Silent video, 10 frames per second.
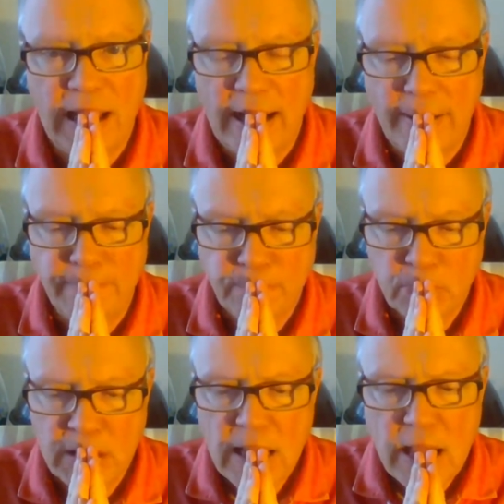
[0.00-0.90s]
Um,
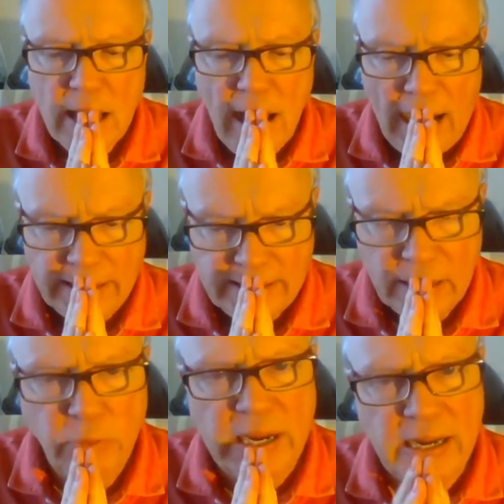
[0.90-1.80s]
I
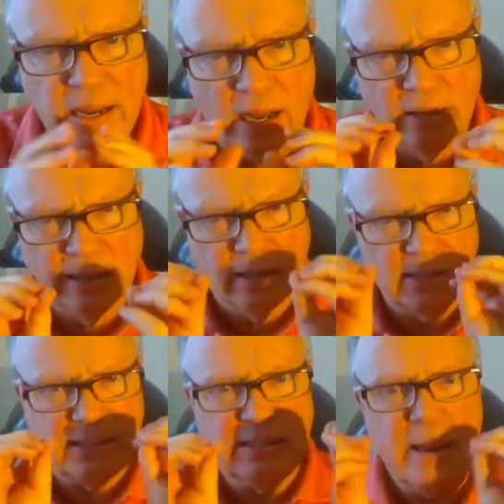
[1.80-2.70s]
did read a little
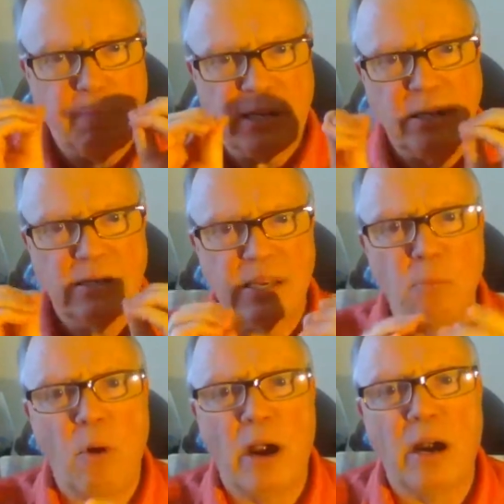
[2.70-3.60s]
snippet
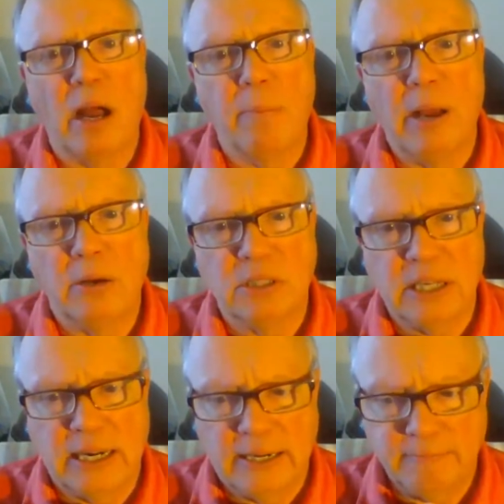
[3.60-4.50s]
somewhere about
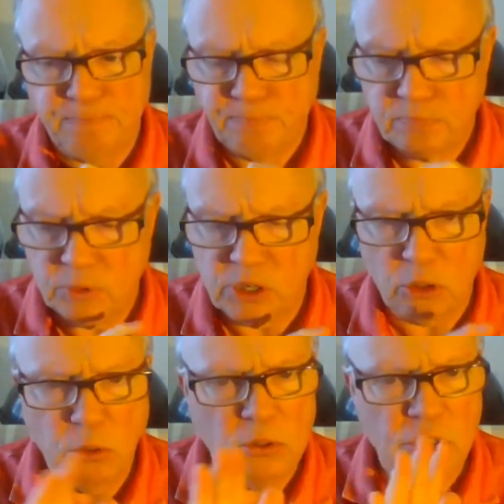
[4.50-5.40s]
um, it was on
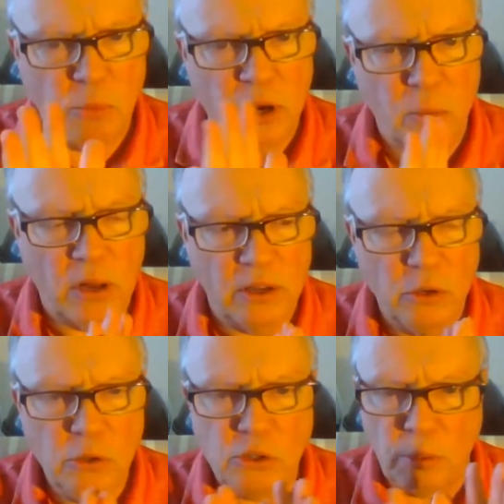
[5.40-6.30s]
Google this morning, one of the
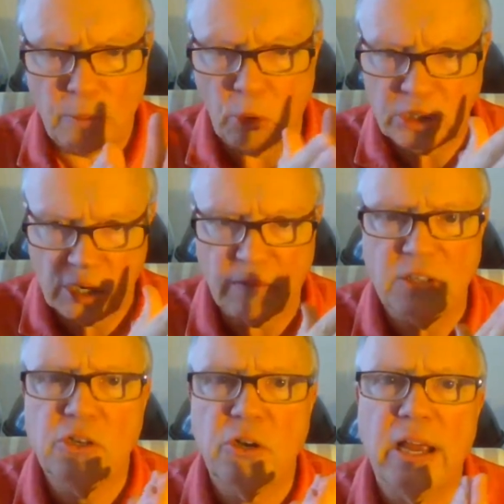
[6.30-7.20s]
news reports out of
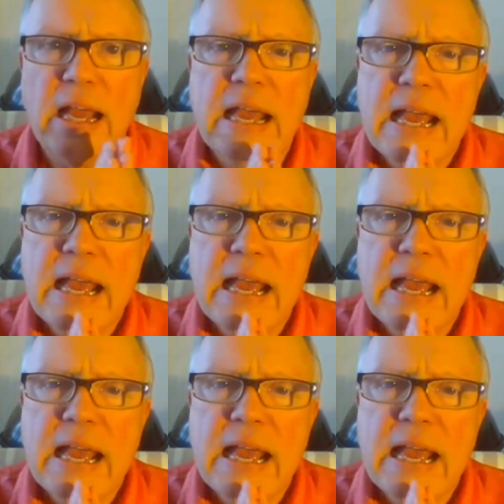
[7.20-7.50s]
Australia